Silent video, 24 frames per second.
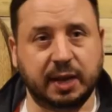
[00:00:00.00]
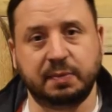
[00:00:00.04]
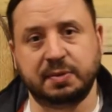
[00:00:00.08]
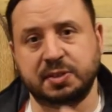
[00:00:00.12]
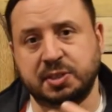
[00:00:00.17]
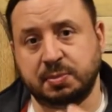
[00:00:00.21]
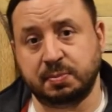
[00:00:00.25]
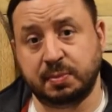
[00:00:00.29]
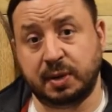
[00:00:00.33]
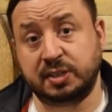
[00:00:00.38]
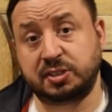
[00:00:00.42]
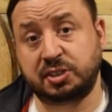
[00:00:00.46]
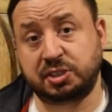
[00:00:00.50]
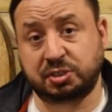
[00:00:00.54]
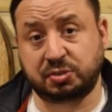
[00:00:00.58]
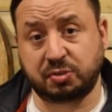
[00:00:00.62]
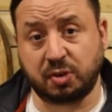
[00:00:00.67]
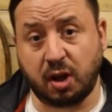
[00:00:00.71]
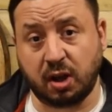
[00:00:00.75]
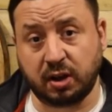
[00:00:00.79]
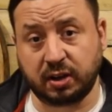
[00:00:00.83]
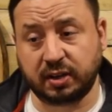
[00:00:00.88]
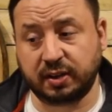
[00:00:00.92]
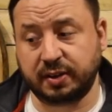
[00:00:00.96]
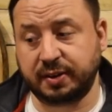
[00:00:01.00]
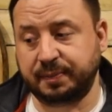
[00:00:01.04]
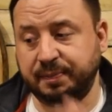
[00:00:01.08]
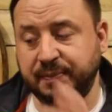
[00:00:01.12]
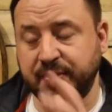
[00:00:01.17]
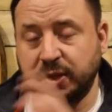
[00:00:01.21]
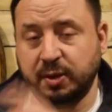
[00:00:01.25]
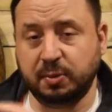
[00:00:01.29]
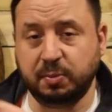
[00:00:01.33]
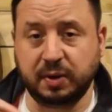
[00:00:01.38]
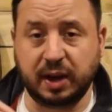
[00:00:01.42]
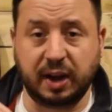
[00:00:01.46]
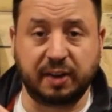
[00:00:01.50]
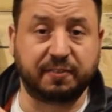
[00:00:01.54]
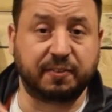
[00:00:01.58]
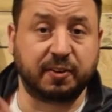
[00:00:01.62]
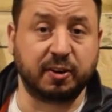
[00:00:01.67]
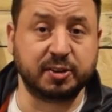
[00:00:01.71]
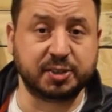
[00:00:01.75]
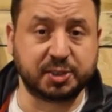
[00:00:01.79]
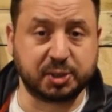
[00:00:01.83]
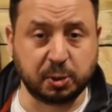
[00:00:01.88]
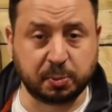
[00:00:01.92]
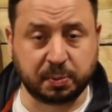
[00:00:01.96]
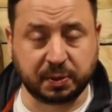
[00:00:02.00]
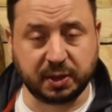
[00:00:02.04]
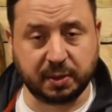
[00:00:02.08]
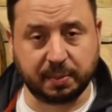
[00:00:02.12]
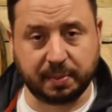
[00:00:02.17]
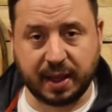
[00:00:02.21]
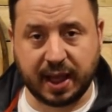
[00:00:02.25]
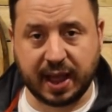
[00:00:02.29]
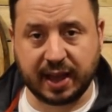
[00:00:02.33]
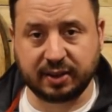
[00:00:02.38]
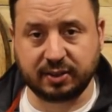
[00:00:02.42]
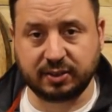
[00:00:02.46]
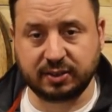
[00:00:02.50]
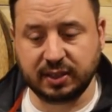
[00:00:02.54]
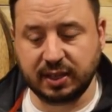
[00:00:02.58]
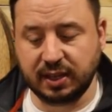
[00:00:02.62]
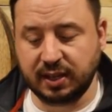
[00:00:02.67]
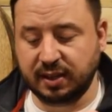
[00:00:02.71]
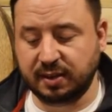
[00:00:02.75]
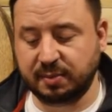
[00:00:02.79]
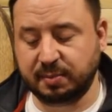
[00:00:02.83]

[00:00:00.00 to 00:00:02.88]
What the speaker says: it was much stronger when I first opened the bottle,